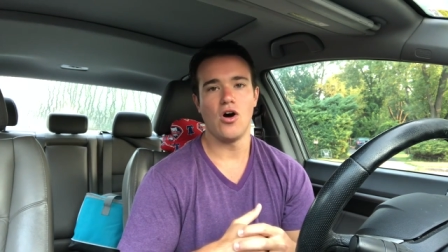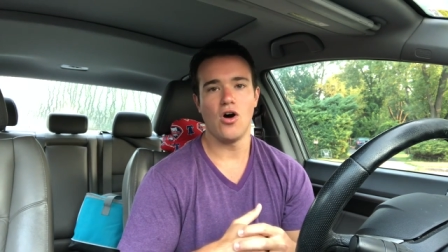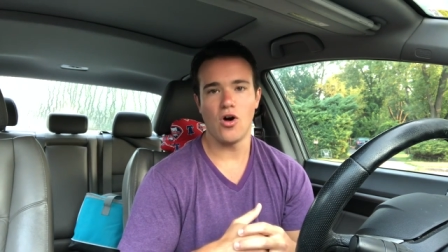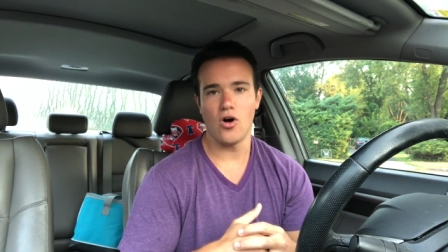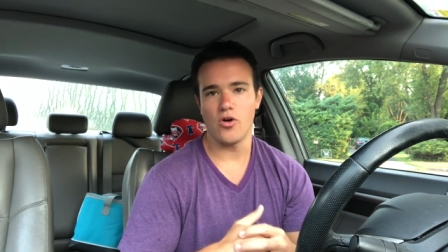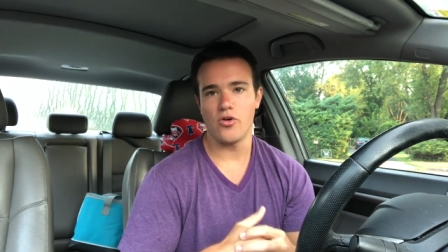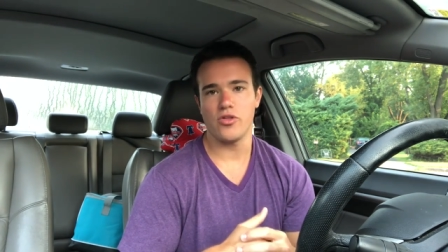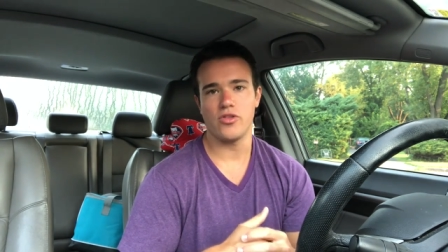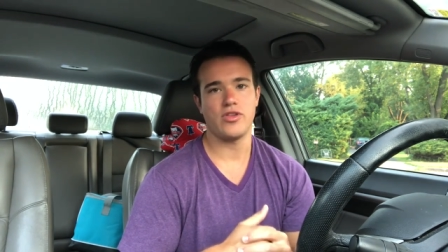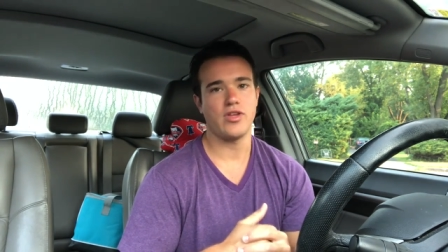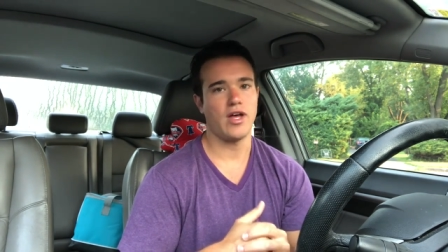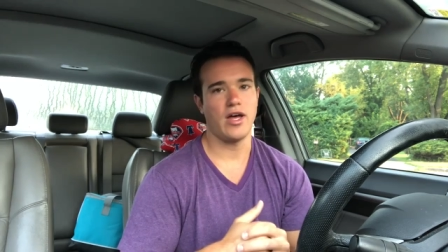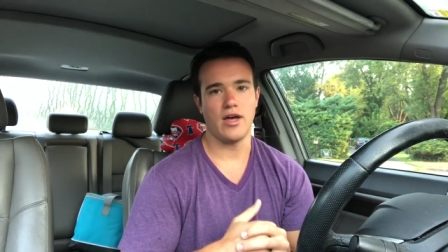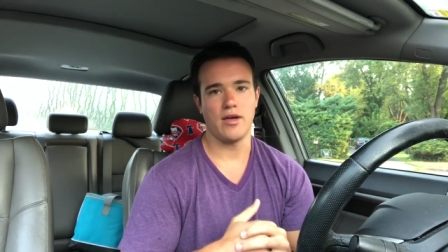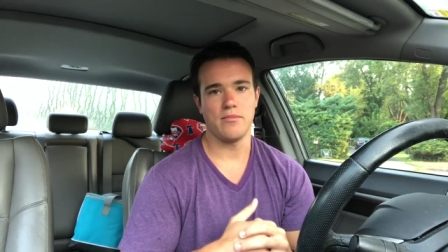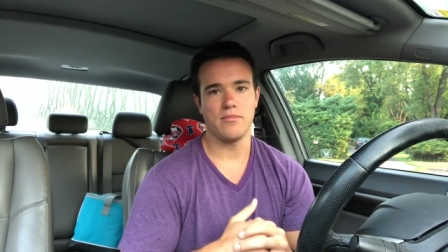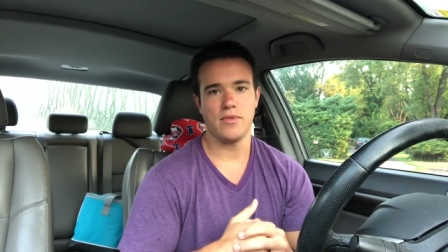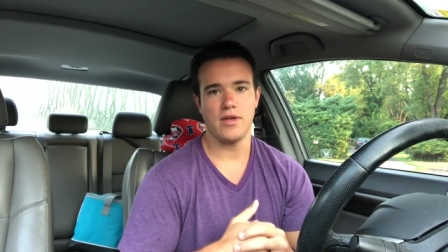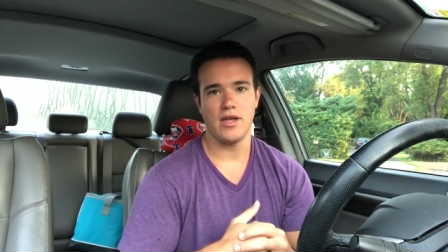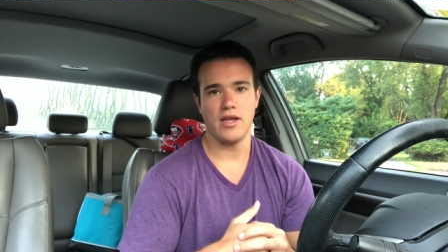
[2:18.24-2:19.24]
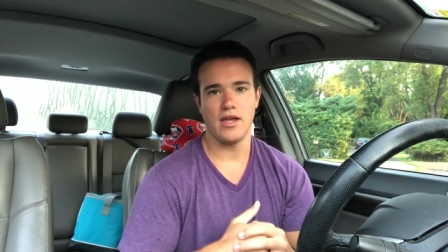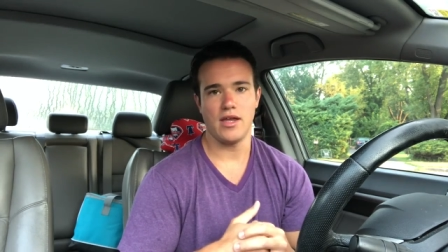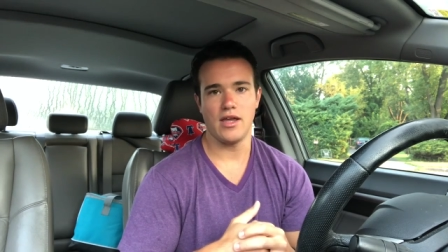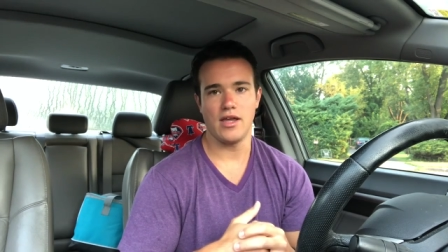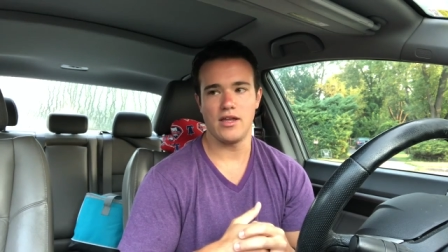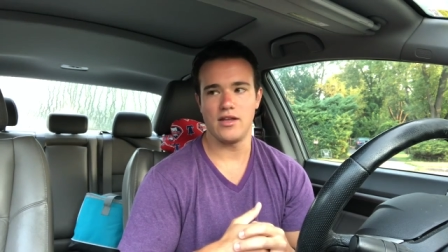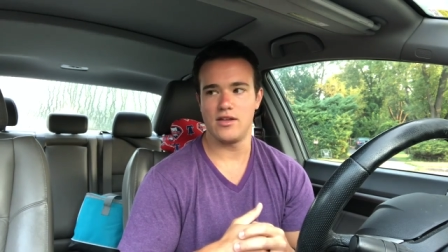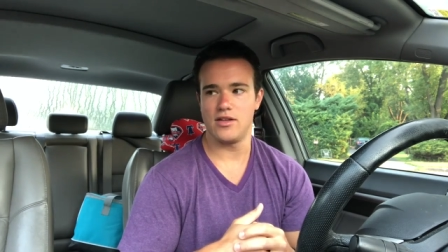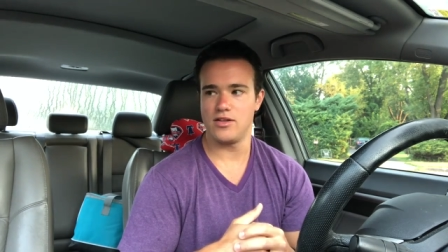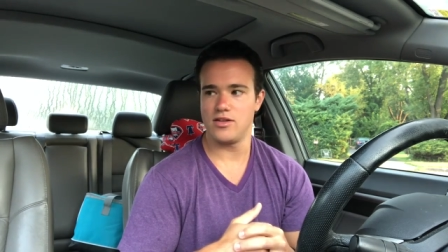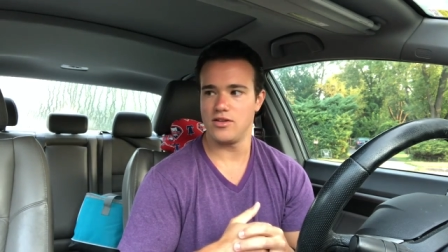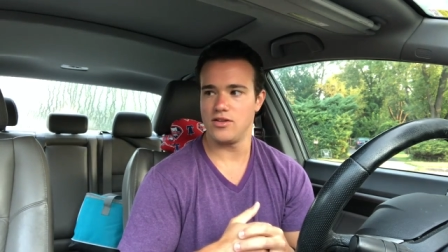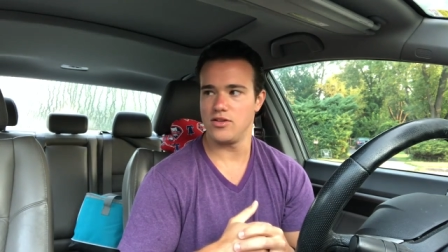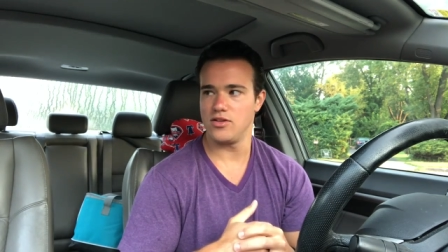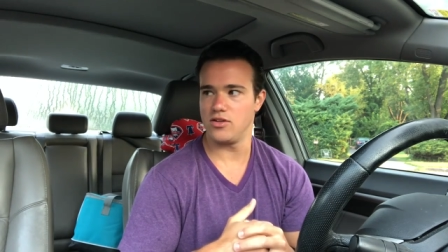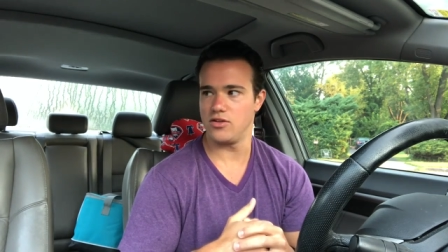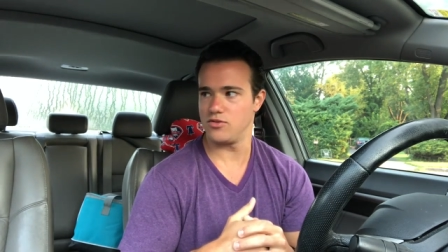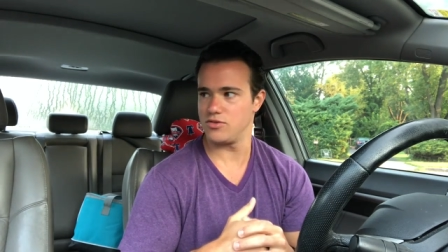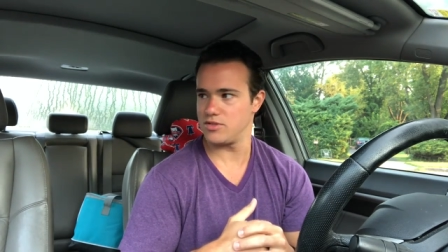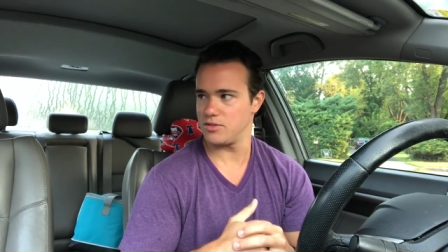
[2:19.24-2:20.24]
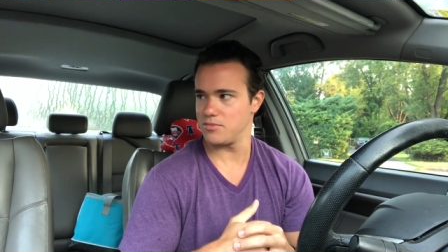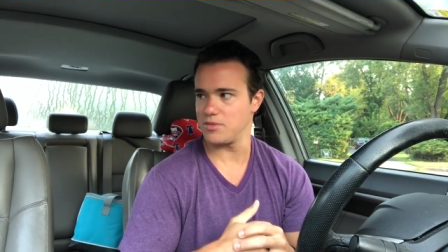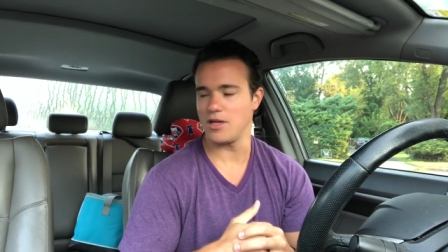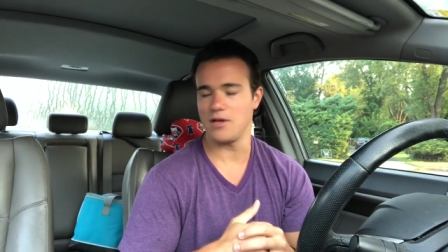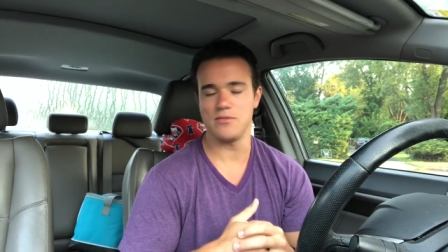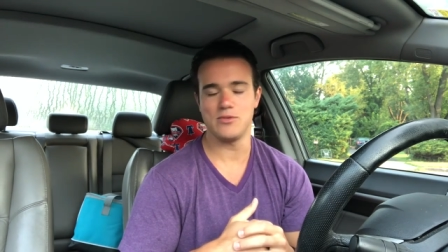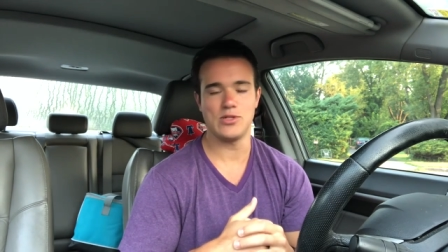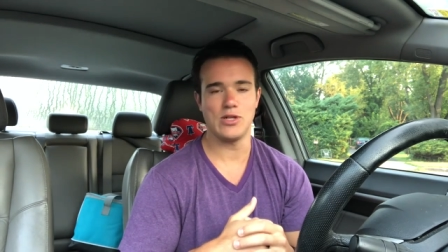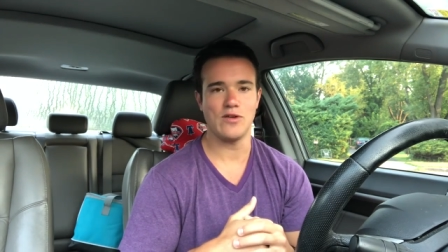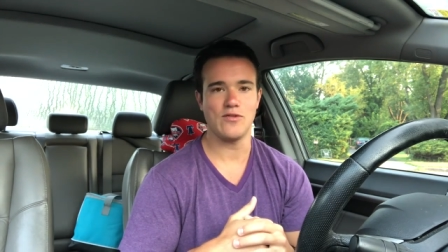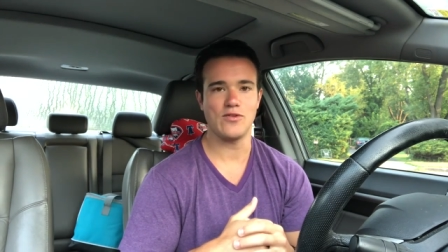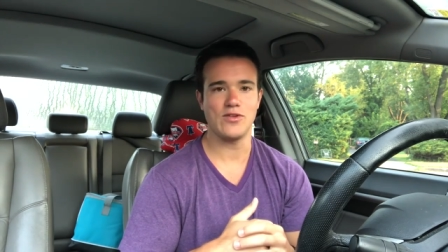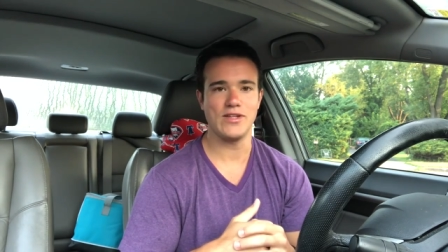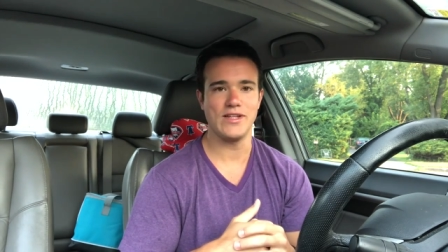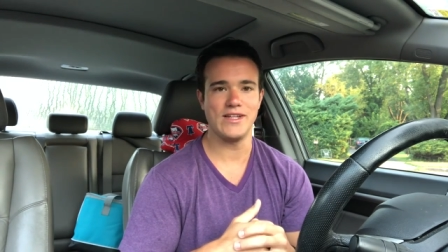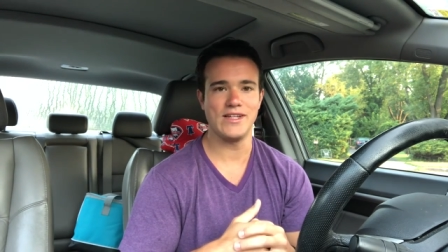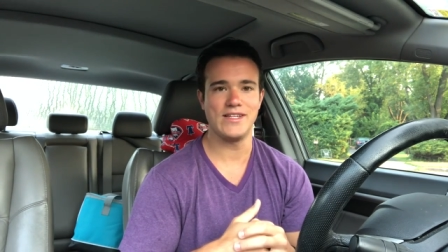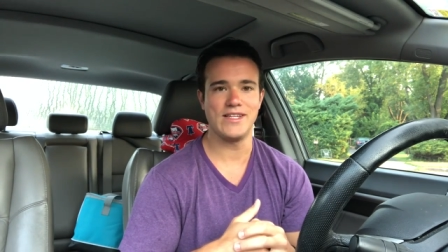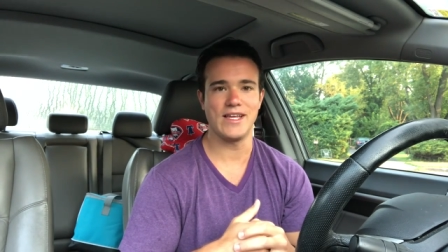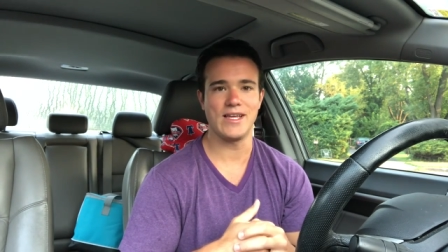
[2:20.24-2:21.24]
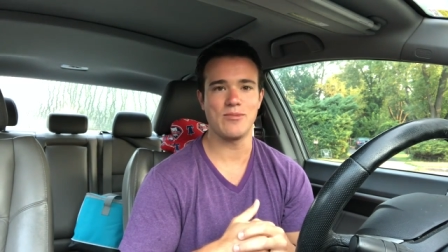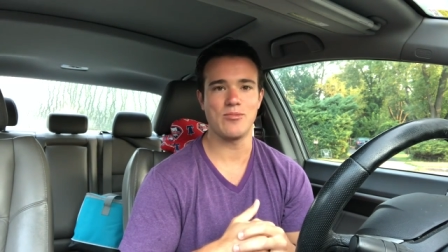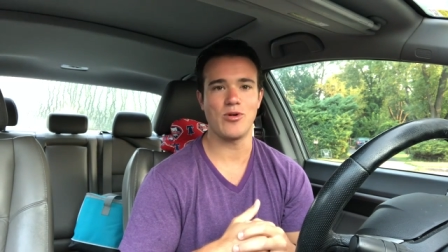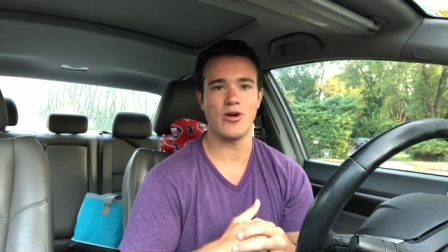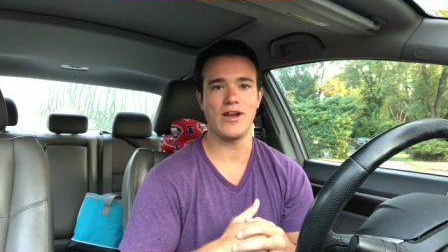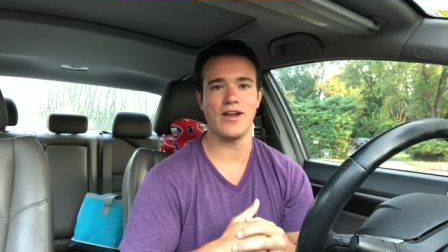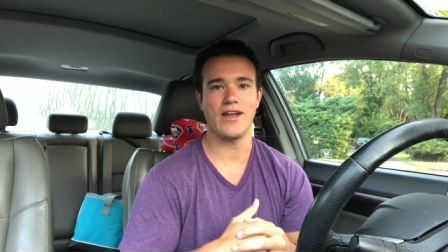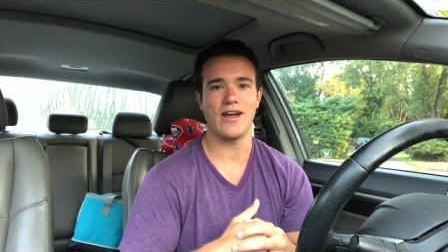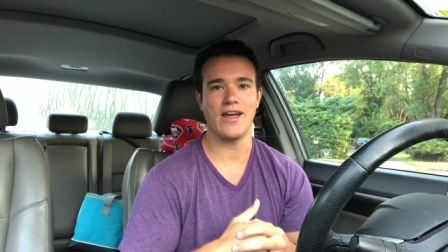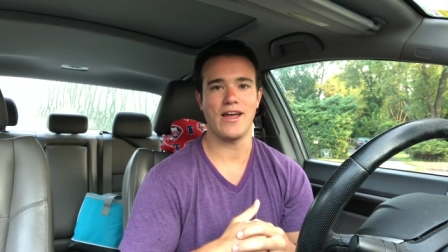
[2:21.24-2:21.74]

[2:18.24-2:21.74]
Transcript: all the time. And you know, sometimes you definitely need to take a break.